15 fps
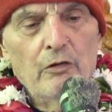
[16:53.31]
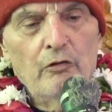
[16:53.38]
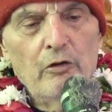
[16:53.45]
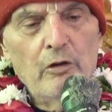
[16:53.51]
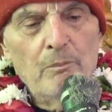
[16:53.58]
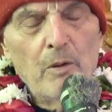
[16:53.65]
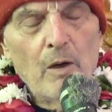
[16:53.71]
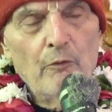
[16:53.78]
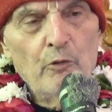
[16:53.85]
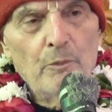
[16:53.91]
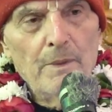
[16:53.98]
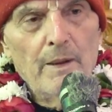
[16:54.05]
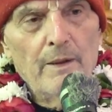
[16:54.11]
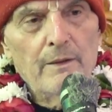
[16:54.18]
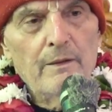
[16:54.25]
Srila
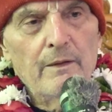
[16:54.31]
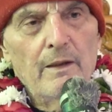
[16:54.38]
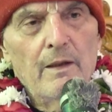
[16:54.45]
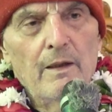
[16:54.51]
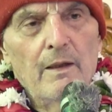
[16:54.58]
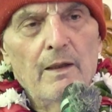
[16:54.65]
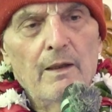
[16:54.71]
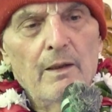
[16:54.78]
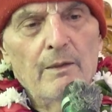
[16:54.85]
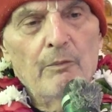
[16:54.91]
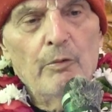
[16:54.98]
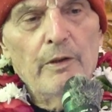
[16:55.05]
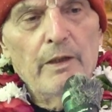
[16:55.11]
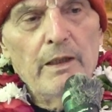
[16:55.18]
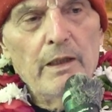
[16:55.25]
Prabhupada,
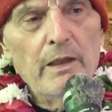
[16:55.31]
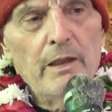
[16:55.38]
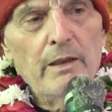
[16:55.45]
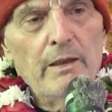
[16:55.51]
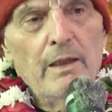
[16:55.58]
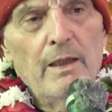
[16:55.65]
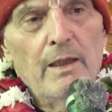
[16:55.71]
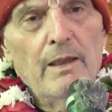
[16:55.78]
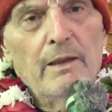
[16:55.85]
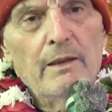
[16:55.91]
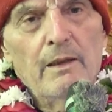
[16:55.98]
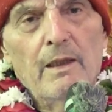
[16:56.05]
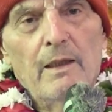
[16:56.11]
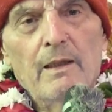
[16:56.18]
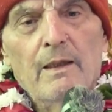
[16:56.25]
when he
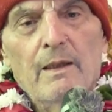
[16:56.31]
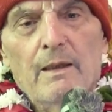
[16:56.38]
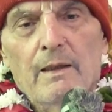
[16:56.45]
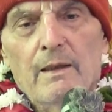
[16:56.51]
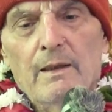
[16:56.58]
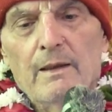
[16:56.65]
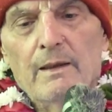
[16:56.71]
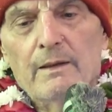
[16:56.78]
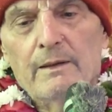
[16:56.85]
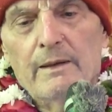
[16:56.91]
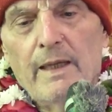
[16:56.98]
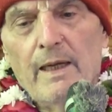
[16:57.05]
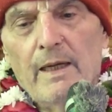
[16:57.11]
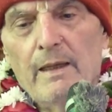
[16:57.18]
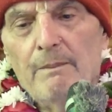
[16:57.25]
uh,
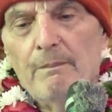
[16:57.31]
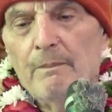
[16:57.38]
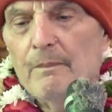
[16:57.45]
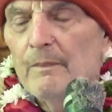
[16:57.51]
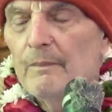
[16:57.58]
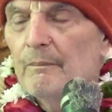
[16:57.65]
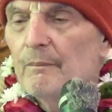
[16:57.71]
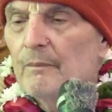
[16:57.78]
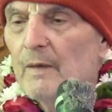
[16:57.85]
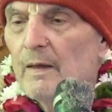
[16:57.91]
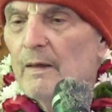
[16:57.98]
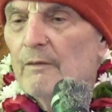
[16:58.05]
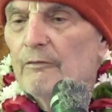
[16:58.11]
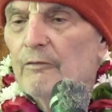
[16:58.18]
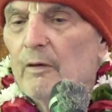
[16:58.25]
came
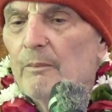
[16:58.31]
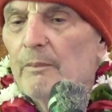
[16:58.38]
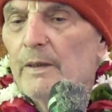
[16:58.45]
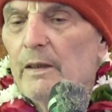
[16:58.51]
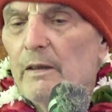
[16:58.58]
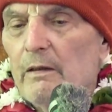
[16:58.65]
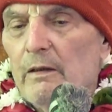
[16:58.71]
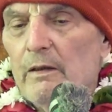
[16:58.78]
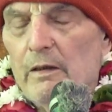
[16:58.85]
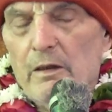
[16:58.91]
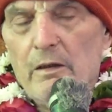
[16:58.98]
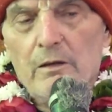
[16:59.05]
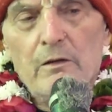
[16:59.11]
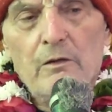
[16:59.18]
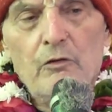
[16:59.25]
from
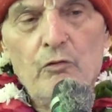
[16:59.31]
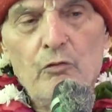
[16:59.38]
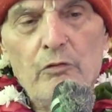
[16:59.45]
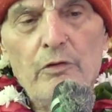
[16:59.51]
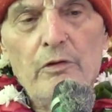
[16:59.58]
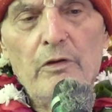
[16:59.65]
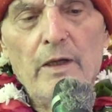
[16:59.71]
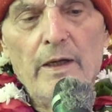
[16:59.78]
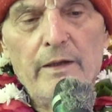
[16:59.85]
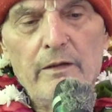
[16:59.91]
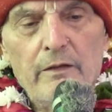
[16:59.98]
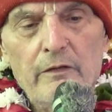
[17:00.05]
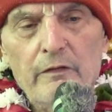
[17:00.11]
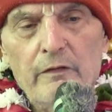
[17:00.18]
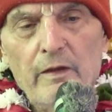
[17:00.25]
India to the
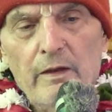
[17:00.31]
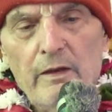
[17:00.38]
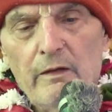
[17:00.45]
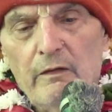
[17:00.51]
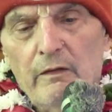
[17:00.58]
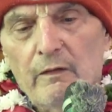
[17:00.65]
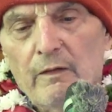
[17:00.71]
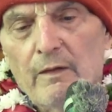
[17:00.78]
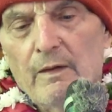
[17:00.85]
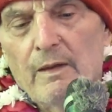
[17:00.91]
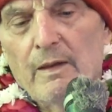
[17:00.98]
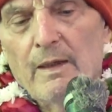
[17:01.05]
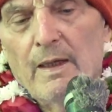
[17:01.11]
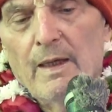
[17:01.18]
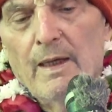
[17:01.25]
United States.
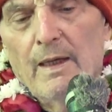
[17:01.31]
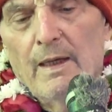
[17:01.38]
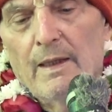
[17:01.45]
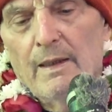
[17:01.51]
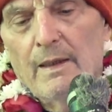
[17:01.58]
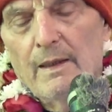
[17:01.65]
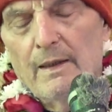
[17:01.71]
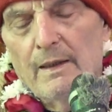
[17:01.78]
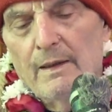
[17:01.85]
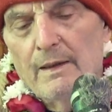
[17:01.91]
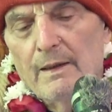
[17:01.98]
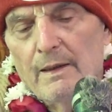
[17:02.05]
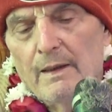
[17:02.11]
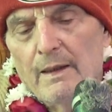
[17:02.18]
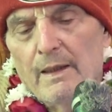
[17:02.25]
Uh,
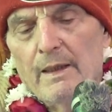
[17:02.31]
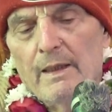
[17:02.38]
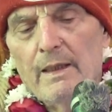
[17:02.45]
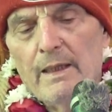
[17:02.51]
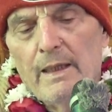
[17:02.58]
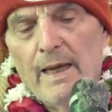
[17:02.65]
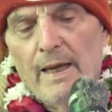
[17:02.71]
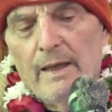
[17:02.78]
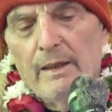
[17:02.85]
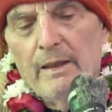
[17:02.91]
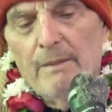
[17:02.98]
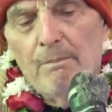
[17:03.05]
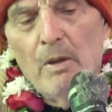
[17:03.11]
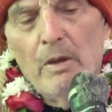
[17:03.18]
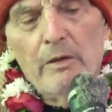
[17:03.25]
he had
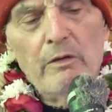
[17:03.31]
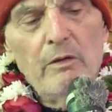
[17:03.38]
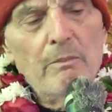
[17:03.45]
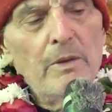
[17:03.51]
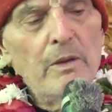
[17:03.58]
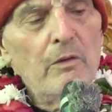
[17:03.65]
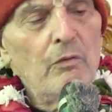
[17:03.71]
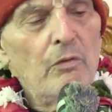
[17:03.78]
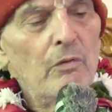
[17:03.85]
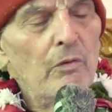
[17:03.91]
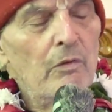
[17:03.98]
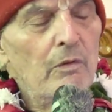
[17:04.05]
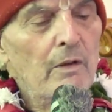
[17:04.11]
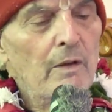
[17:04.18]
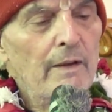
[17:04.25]
a
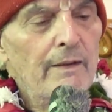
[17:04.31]
monumental